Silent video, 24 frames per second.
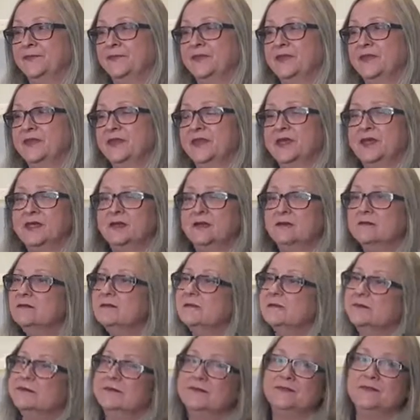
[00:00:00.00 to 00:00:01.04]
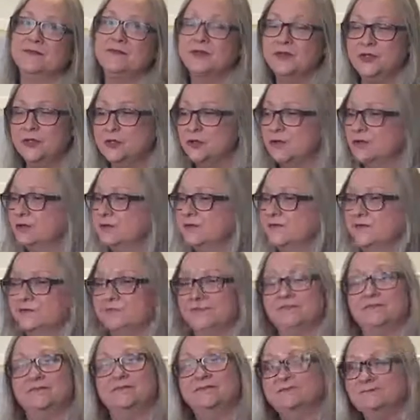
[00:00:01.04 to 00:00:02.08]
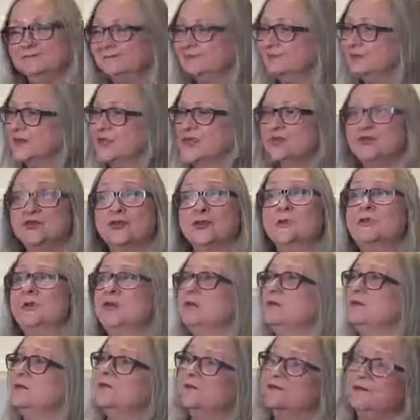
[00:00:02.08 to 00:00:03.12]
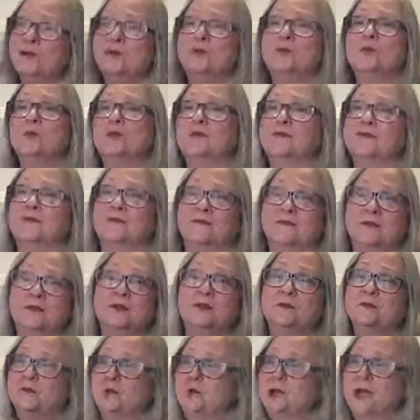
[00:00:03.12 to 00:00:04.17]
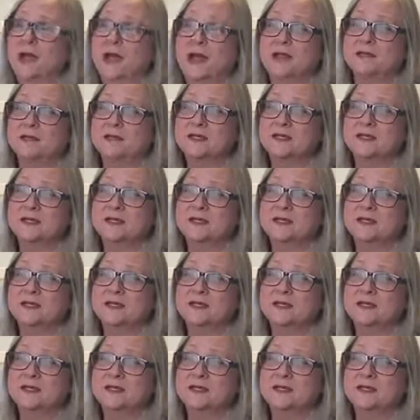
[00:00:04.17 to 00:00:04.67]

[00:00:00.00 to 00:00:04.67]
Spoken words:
that you could contribute, feel more fulfilled perhaps,